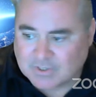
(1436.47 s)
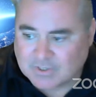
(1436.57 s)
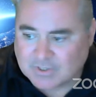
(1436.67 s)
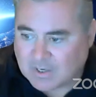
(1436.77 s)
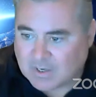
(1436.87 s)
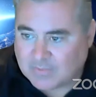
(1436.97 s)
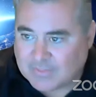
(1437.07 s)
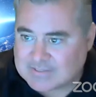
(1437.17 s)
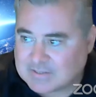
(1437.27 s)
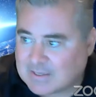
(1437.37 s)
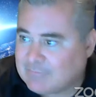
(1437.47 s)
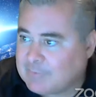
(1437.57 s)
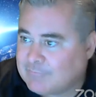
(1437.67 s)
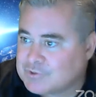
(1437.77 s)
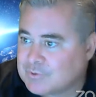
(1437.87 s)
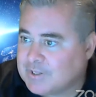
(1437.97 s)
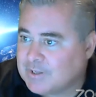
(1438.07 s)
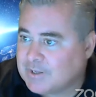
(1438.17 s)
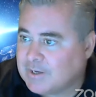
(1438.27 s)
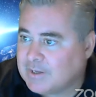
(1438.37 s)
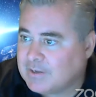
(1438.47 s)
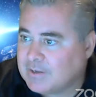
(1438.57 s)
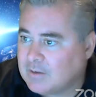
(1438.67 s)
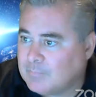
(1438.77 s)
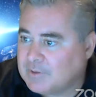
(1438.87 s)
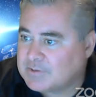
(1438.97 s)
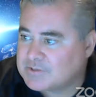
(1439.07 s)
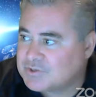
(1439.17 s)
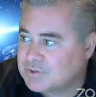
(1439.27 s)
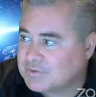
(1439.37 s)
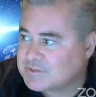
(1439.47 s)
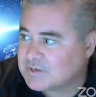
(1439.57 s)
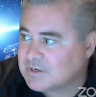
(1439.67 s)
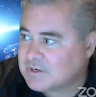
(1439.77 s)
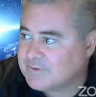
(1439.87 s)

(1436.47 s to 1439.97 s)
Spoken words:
Thanks a lot, everybody, for joining. And let's turn this off